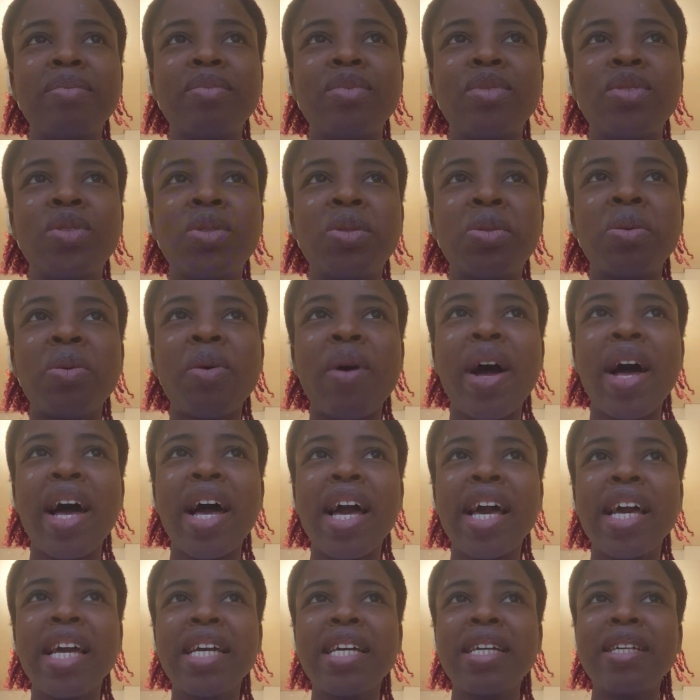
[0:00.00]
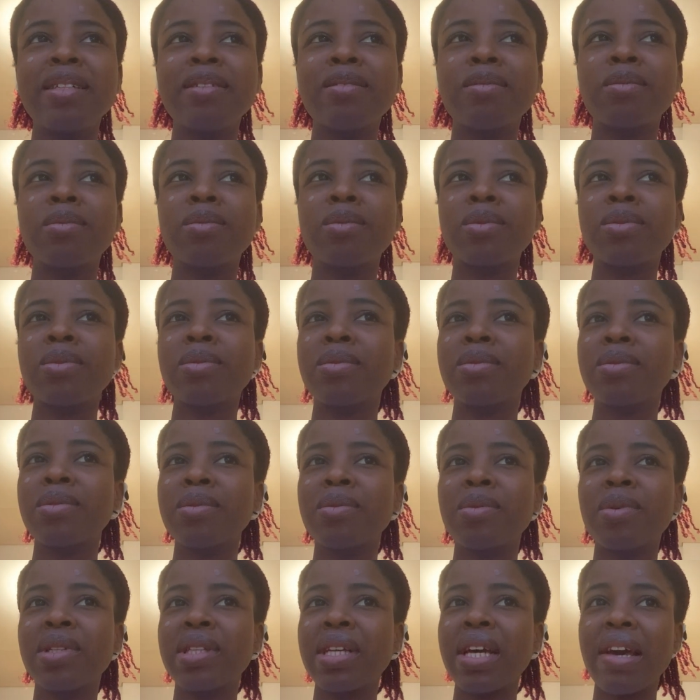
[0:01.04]
try to do
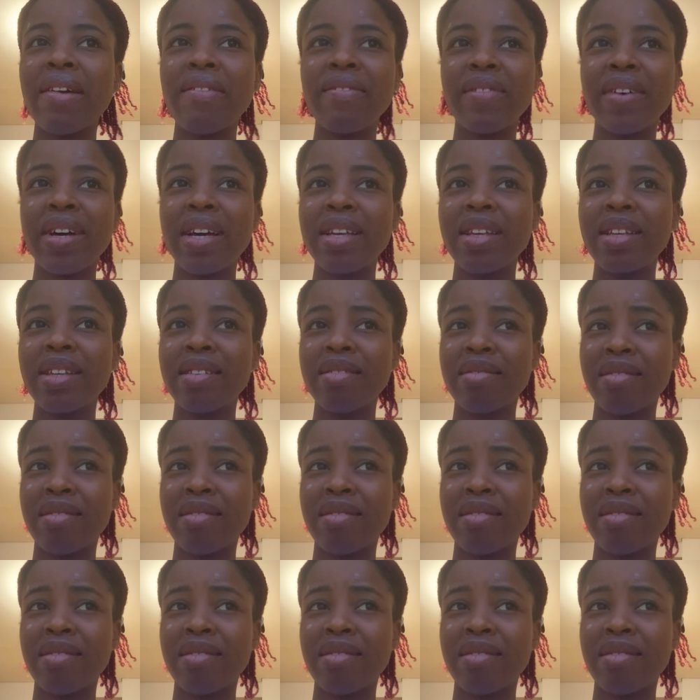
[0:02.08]
whatever